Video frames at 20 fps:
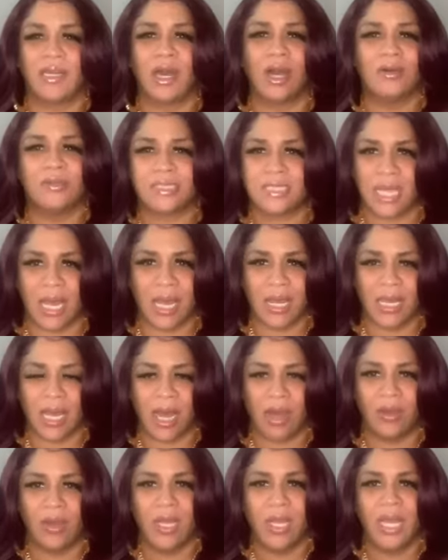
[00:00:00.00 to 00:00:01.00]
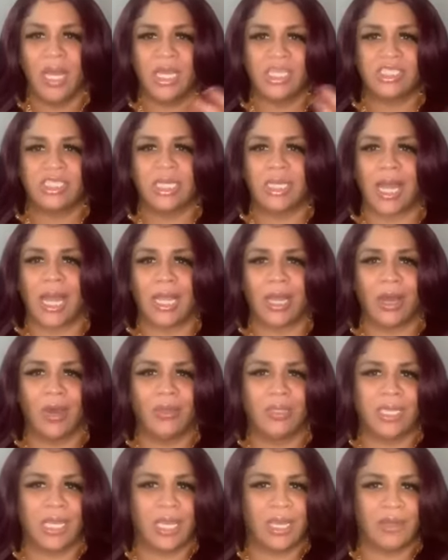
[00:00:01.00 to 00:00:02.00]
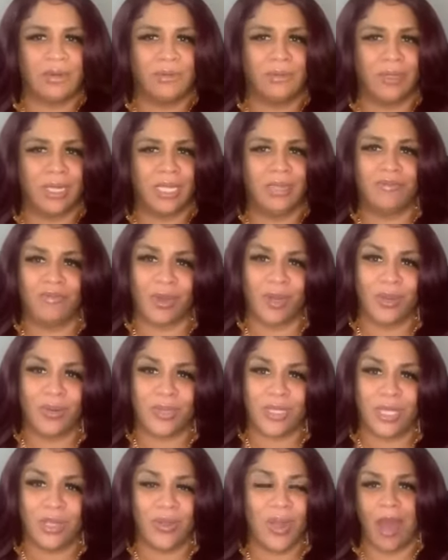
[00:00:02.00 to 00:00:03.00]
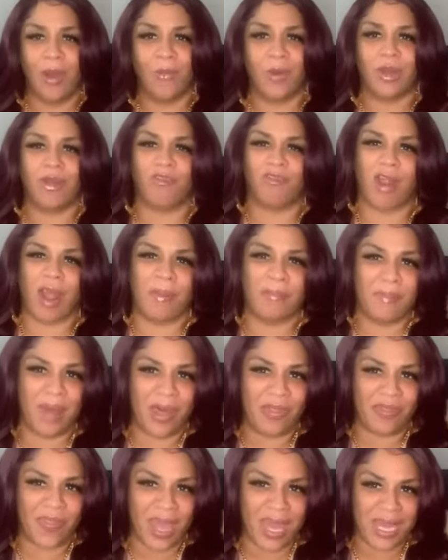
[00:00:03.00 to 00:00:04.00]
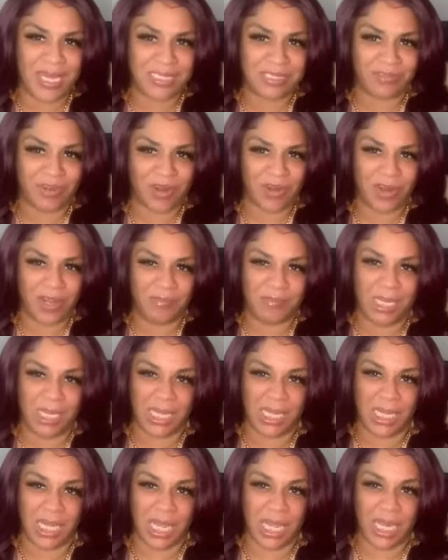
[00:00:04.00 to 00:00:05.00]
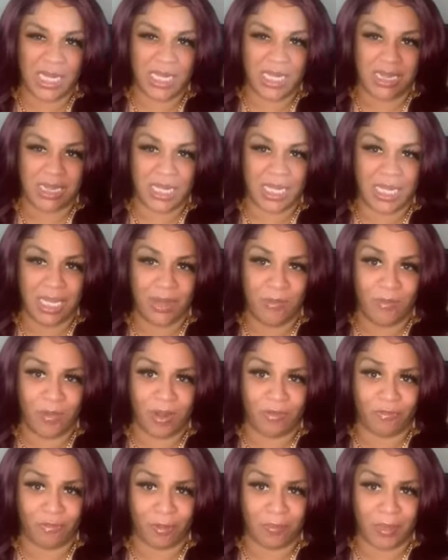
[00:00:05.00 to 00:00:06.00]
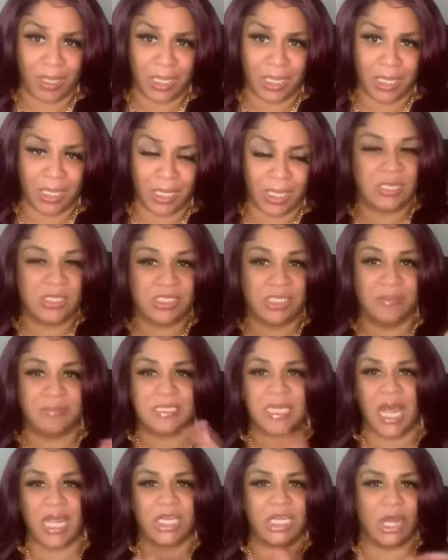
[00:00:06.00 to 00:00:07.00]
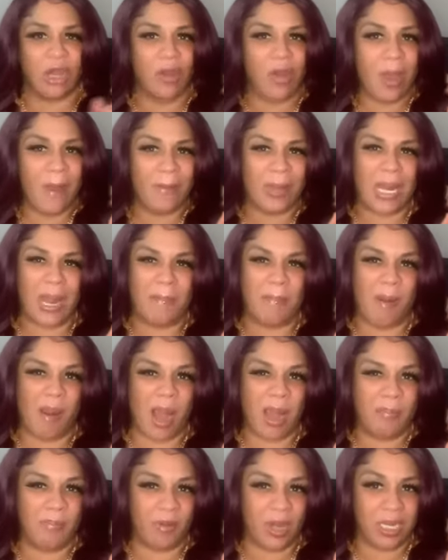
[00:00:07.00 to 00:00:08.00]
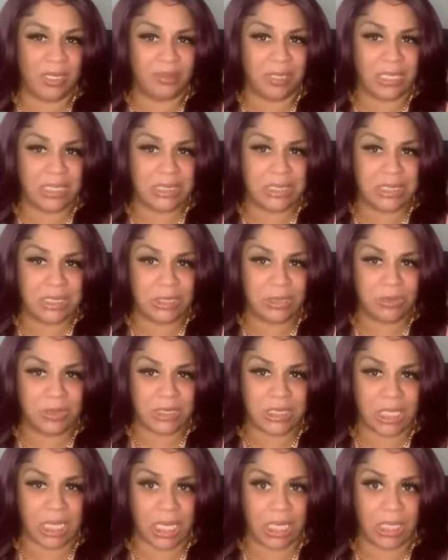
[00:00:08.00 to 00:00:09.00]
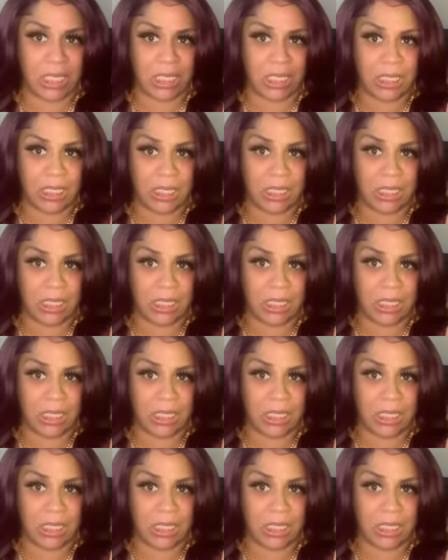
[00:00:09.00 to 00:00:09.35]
Cosign out. And she like, oh yeah, oh, he real cute. I want to wrap my thighs around him. He can get anything he want from me. She was like, no, but I probably break him because he's too skinny.